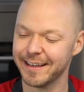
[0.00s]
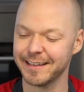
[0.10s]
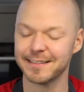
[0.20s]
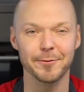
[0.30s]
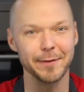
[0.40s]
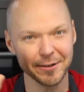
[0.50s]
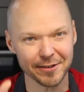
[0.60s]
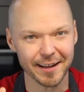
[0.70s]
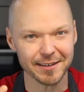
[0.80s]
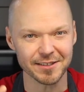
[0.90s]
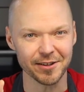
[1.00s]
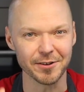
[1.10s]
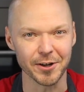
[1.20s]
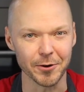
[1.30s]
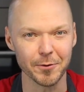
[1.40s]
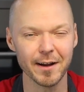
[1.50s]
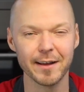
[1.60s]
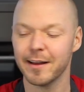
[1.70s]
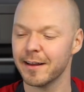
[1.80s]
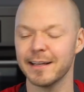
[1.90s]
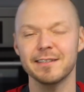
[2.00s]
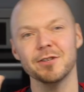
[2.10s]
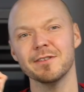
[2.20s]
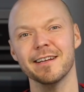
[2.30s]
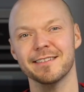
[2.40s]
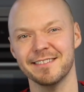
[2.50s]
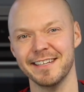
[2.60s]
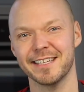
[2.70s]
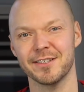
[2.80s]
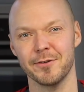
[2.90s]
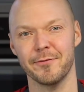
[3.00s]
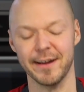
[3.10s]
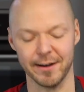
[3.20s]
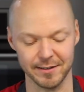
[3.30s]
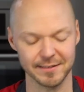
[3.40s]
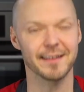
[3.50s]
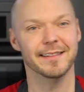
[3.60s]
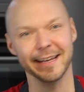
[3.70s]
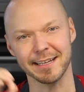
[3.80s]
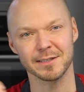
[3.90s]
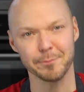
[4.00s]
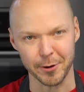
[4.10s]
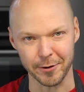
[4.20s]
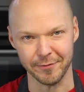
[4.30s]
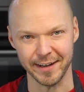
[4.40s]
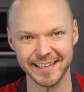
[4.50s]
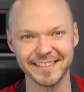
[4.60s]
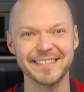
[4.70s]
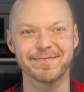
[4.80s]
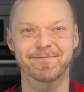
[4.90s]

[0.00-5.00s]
is when you touch the dough, it should not stick to your fingers, then it's perfect.